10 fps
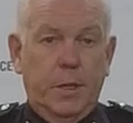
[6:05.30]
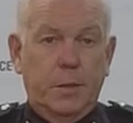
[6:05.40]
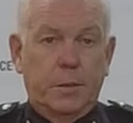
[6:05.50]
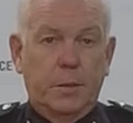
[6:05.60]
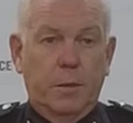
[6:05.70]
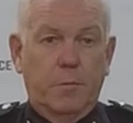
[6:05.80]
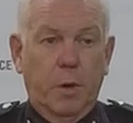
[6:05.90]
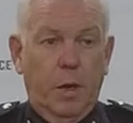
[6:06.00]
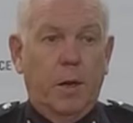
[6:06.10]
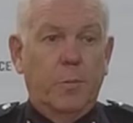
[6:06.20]
is
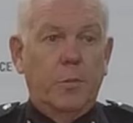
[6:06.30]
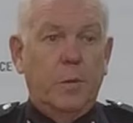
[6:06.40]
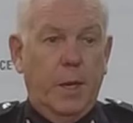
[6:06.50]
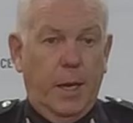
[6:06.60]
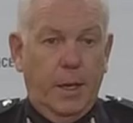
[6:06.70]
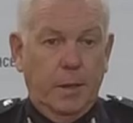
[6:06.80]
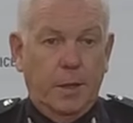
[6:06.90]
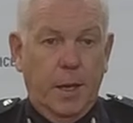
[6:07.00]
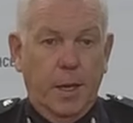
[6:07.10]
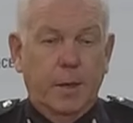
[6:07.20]
reliable
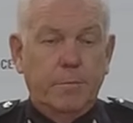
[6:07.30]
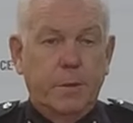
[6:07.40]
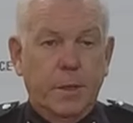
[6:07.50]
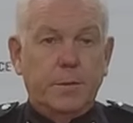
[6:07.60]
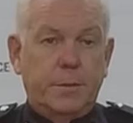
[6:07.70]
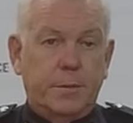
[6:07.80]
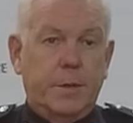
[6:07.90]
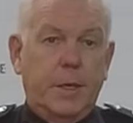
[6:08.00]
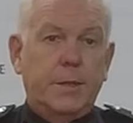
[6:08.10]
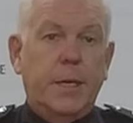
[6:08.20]
and
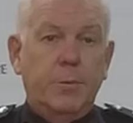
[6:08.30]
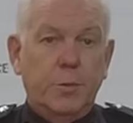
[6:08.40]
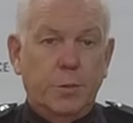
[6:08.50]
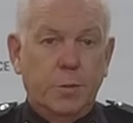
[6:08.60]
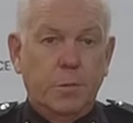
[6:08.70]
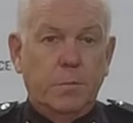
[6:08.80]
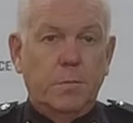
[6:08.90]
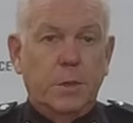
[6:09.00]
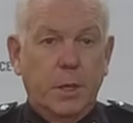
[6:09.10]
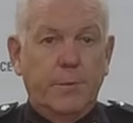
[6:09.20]
is able to
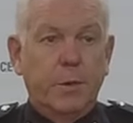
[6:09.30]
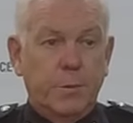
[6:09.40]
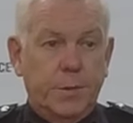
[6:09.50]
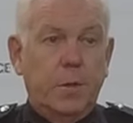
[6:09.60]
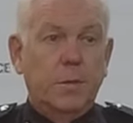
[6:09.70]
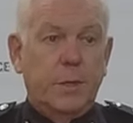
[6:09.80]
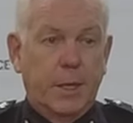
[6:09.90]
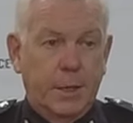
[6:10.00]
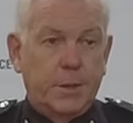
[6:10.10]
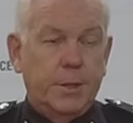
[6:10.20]
deliver the results that
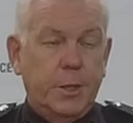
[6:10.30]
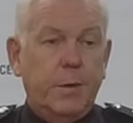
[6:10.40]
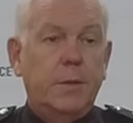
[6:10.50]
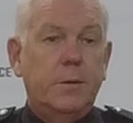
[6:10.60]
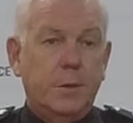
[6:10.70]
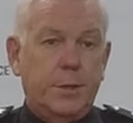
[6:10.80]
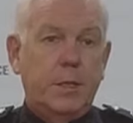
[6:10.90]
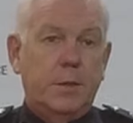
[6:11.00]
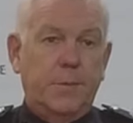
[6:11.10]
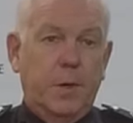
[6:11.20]
are necessary to
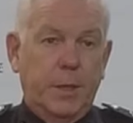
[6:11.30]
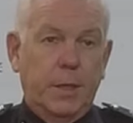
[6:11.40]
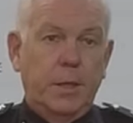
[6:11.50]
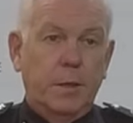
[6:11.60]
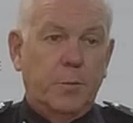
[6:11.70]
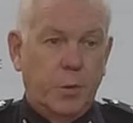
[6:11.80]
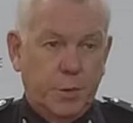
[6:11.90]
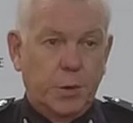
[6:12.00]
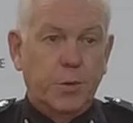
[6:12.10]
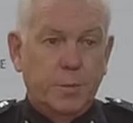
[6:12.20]
satisfy the
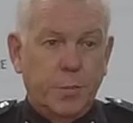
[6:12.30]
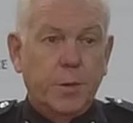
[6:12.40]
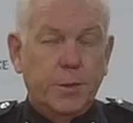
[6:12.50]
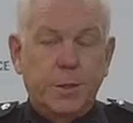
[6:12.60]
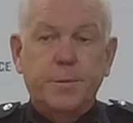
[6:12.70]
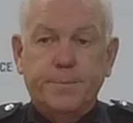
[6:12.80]
prosecution process.